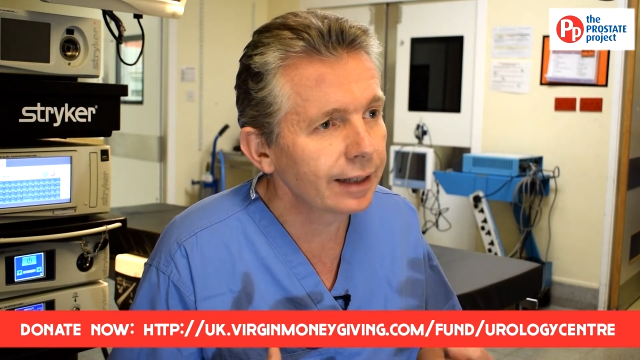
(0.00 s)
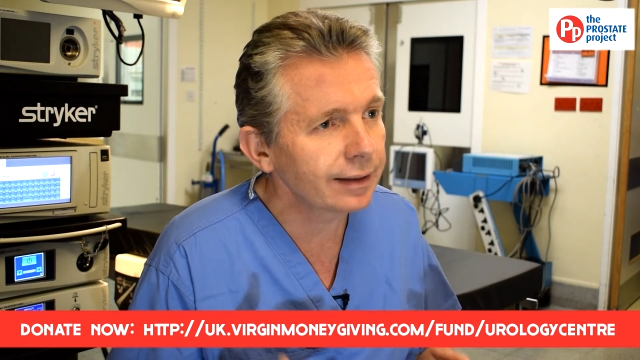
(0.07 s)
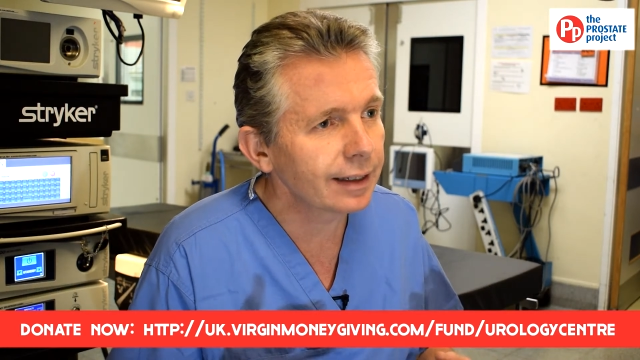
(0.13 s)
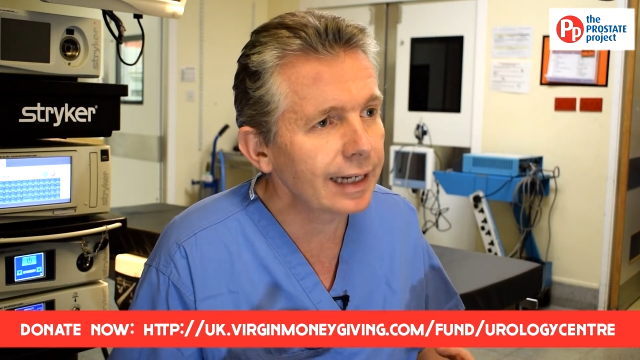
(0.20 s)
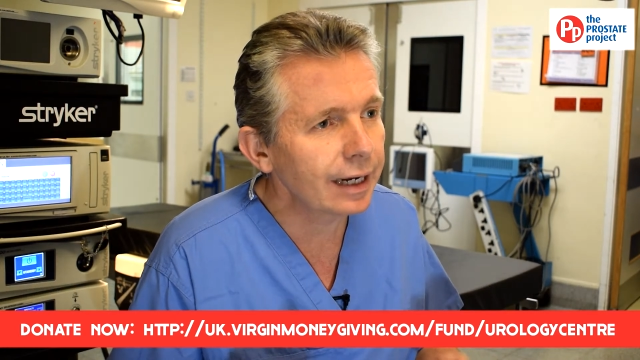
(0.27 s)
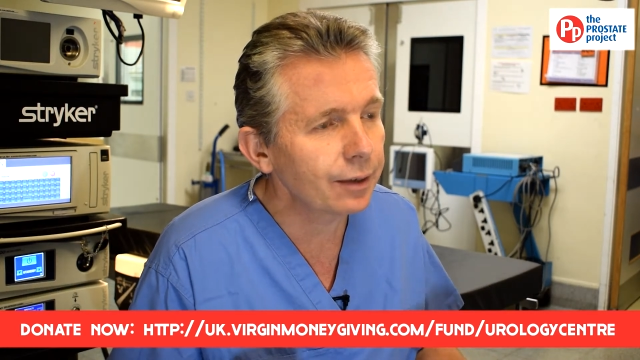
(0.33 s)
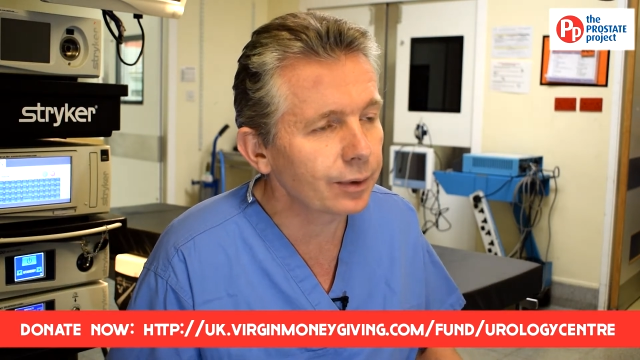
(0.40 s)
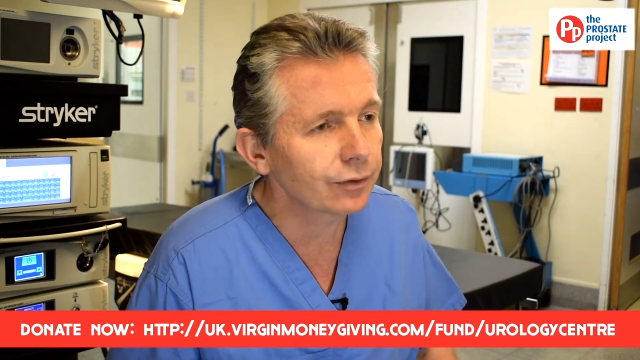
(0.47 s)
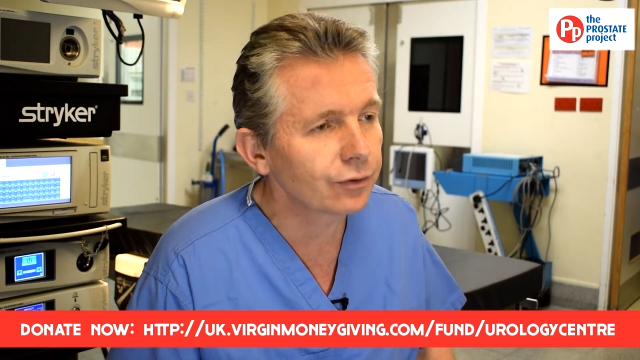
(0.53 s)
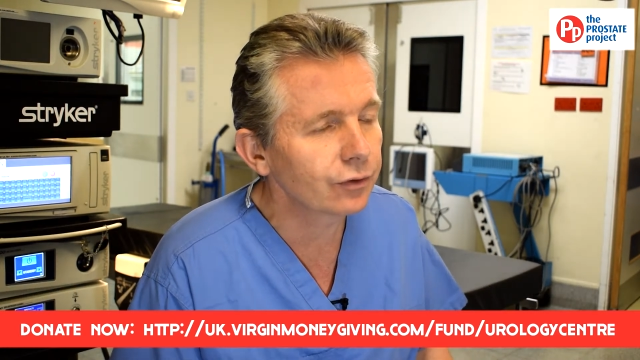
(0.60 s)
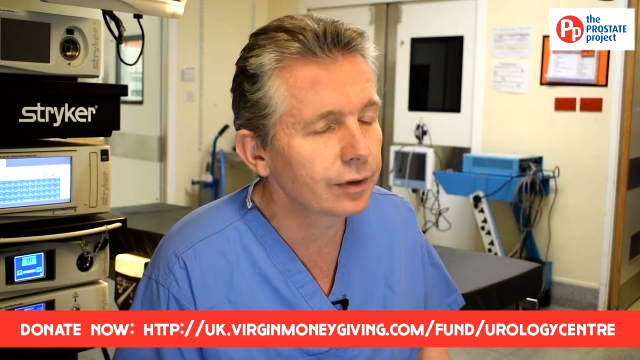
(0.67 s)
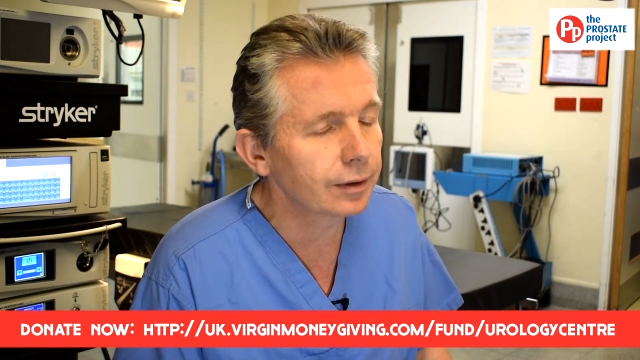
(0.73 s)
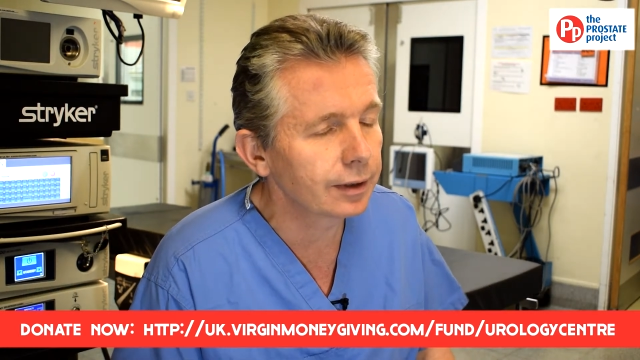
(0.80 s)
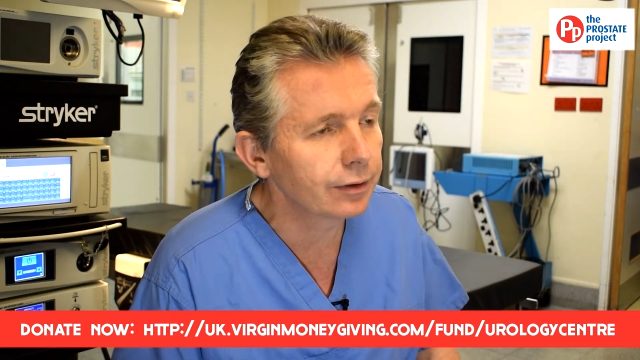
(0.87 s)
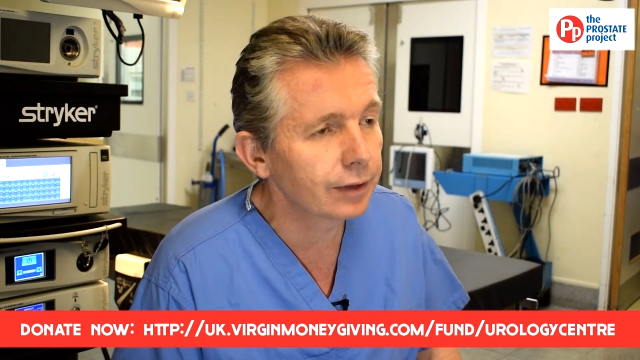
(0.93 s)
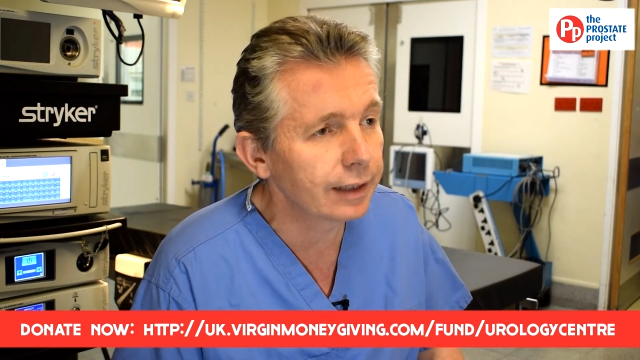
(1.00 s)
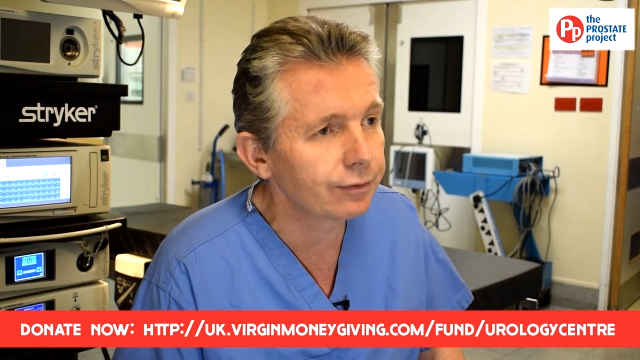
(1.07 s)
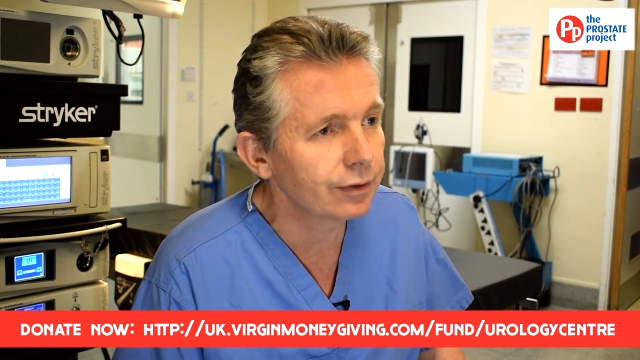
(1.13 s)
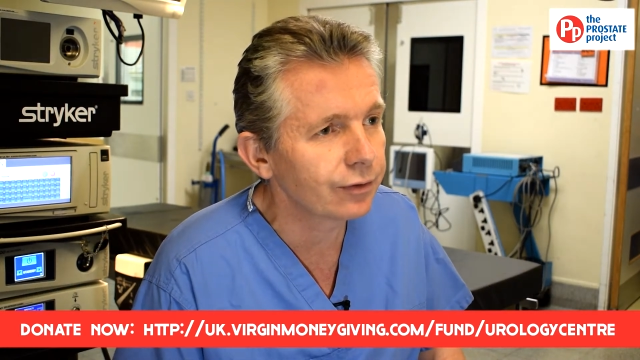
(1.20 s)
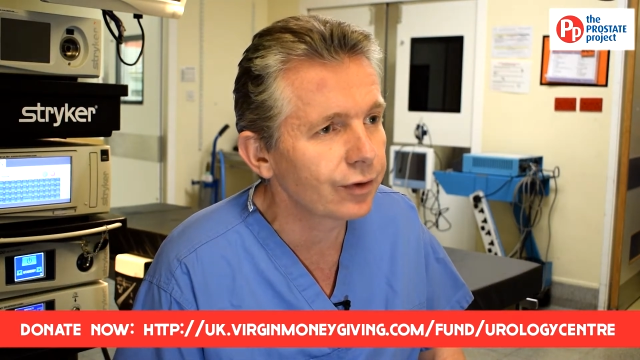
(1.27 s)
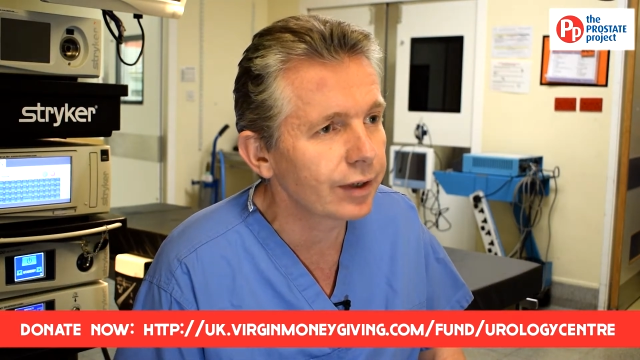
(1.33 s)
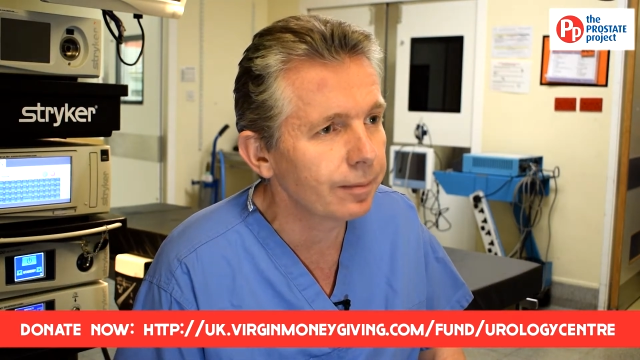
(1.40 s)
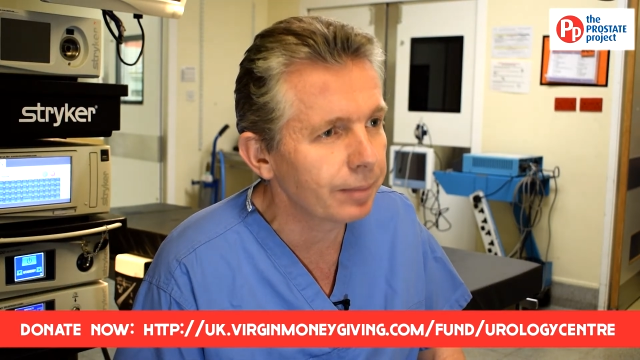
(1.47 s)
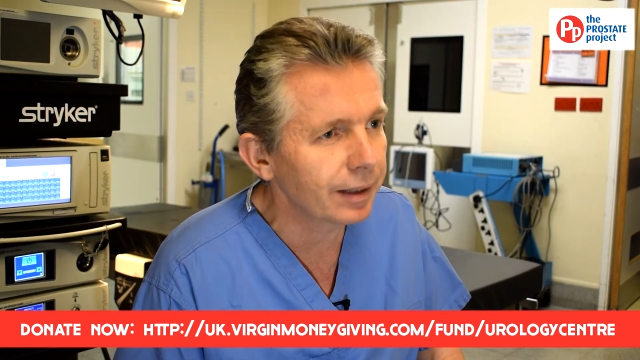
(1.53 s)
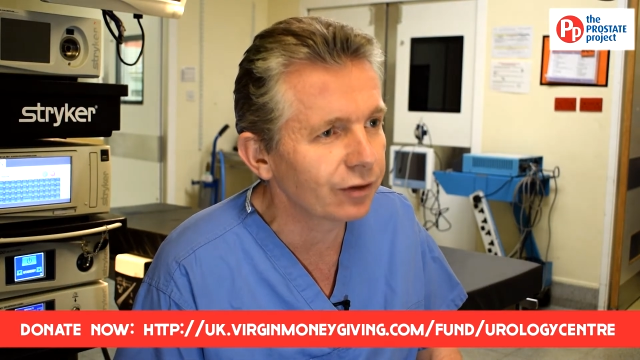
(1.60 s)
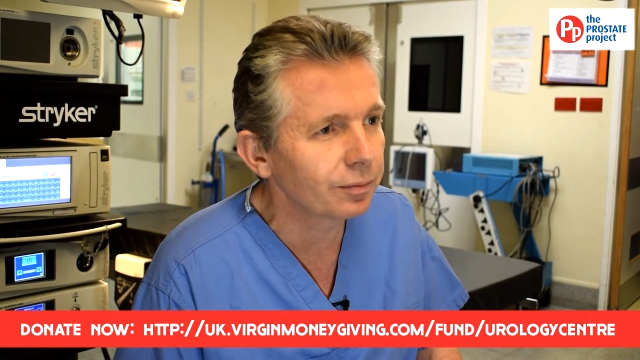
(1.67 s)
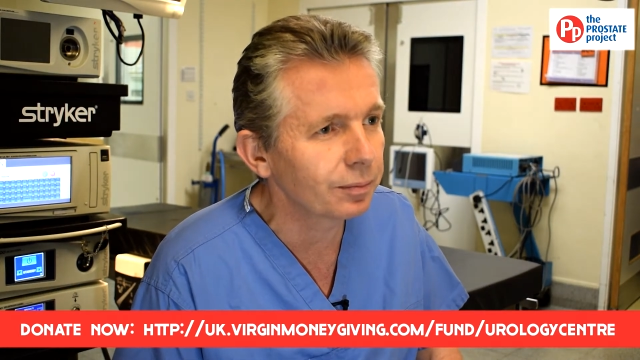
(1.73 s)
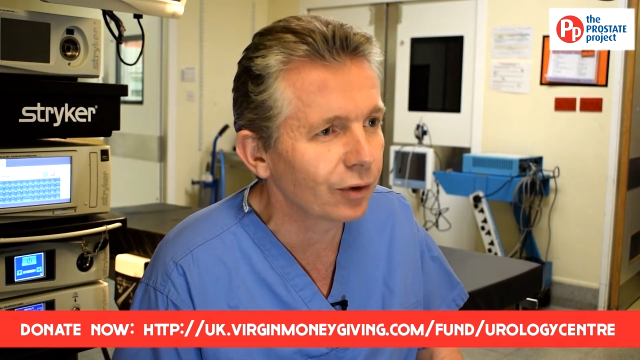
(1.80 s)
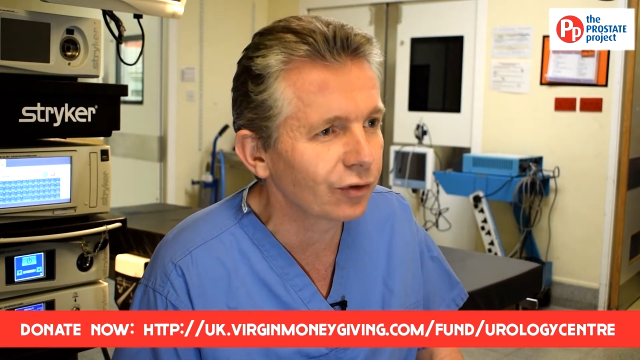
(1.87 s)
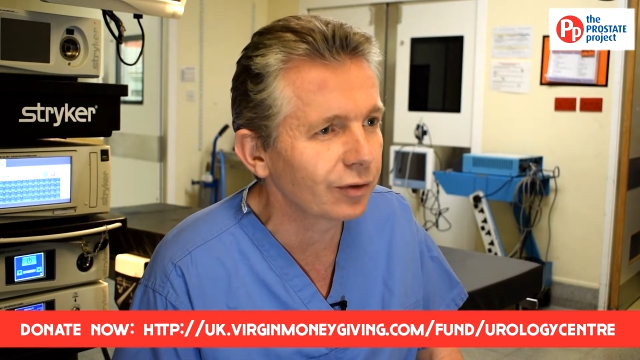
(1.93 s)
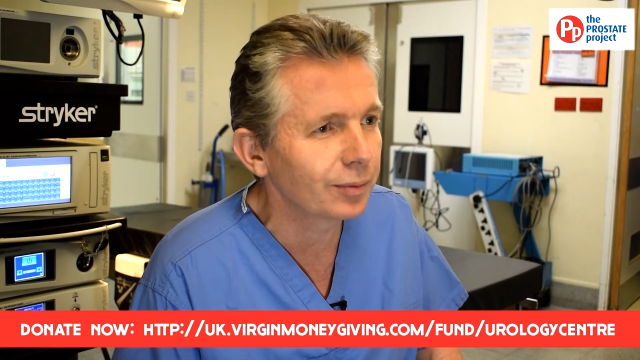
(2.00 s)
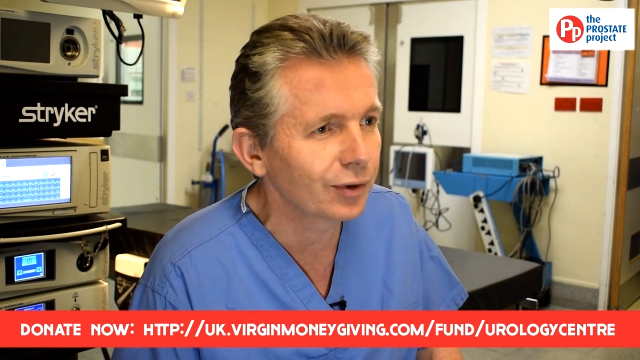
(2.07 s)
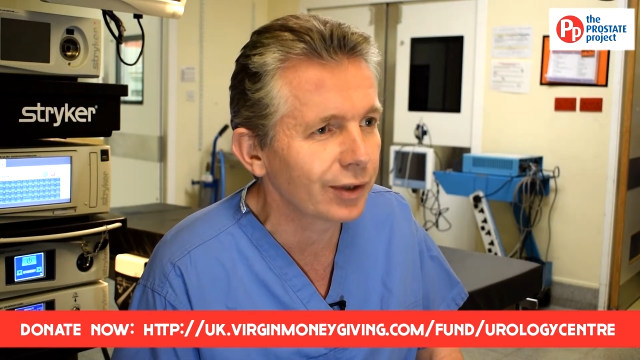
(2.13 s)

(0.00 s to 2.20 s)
and allow us to deliver the very best possible